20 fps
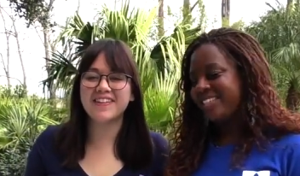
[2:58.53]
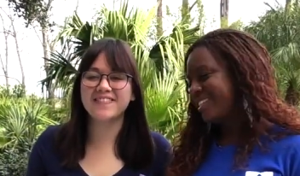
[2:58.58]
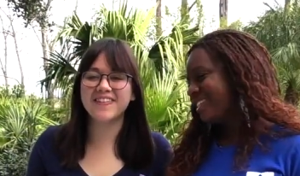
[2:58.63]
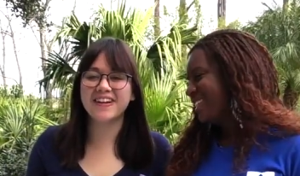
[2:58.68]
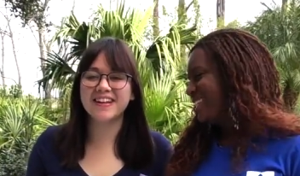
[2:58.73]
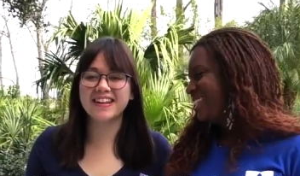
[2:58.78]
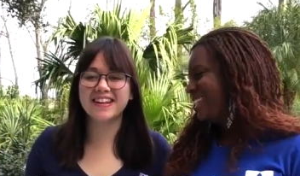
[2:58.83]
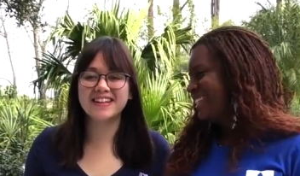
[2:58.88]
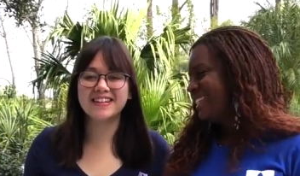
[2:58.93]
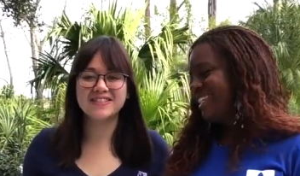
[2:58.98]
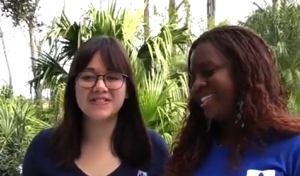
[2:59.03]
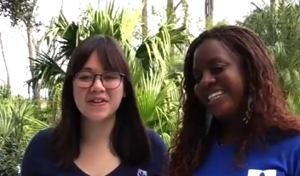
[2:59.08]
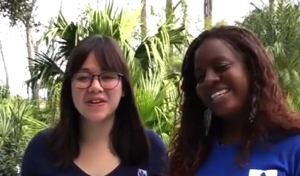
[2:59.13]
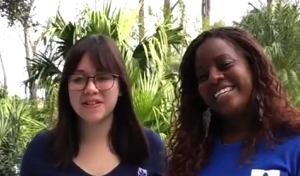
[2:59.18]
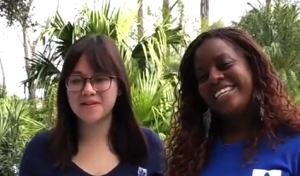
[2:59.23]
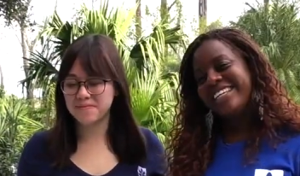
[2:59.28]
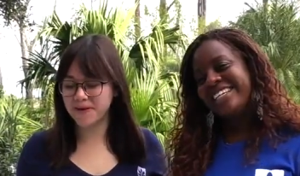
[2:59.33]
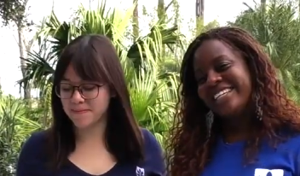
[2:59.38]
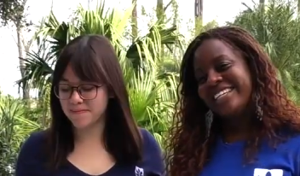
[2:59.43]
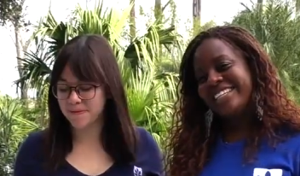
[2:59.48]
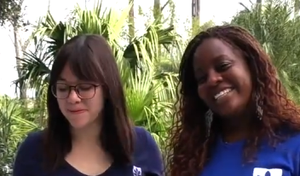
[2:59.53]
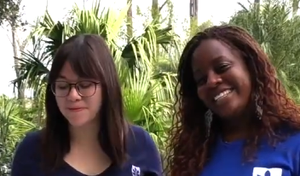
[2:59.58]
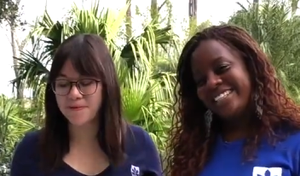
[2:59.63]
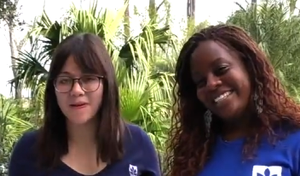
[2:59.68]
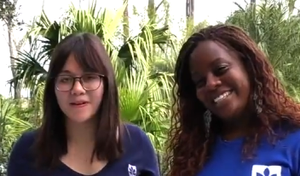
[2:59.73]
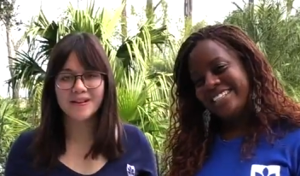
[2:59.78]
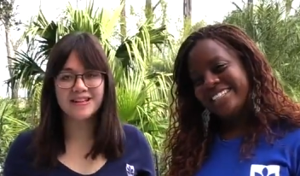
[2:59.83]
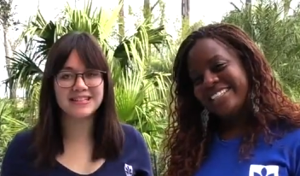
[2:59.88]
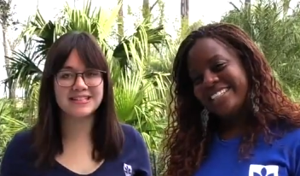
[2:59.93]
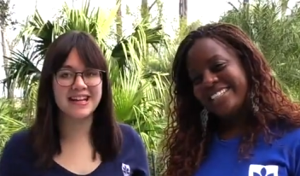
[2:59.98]
Speaker 1: Our little toilet paper roll
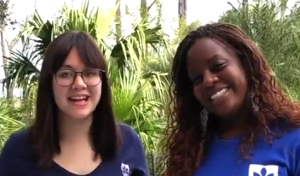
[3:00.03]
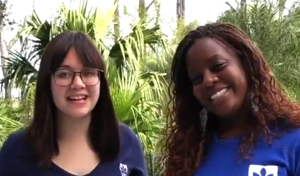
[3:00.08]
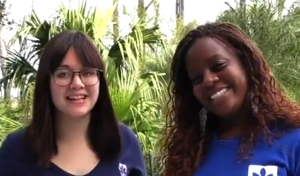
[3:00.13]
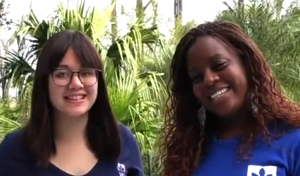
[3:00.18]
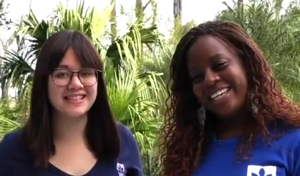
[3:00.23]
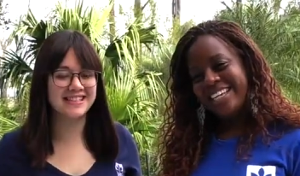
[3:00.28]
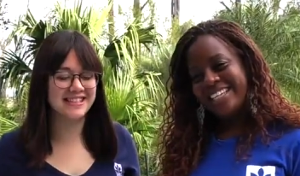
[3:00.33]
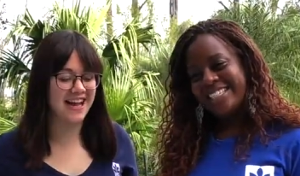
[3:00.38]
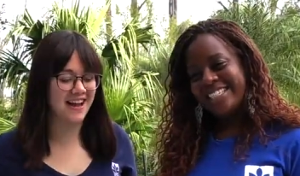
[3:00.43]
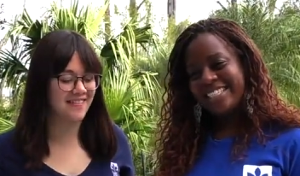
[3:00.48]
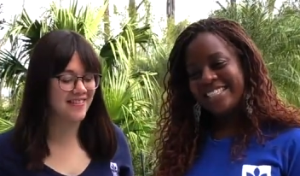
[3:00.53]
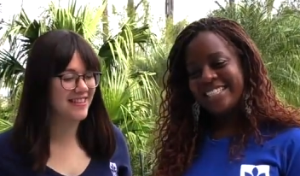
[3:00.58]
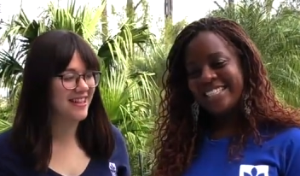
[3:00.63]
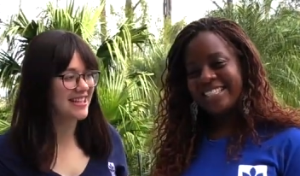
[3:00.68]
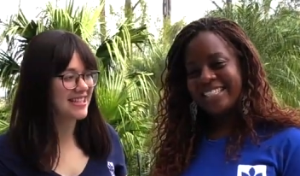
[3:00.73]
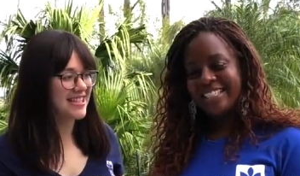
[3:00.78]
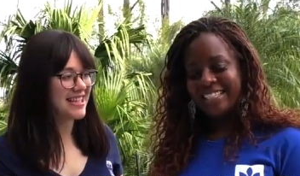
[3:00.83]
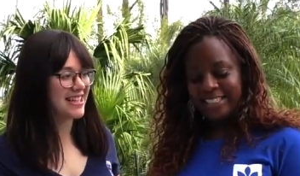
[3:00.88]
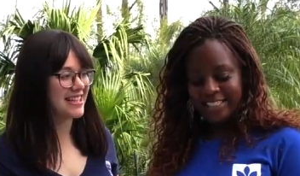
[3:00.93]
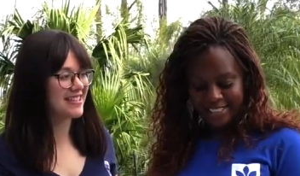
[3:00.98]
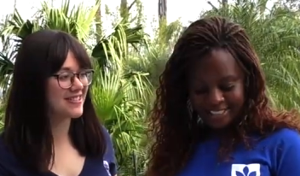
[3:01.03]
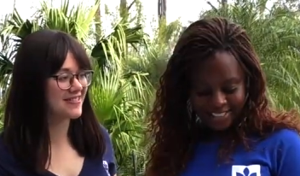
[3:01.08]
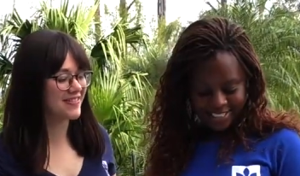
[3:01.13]
containers now with our seeds.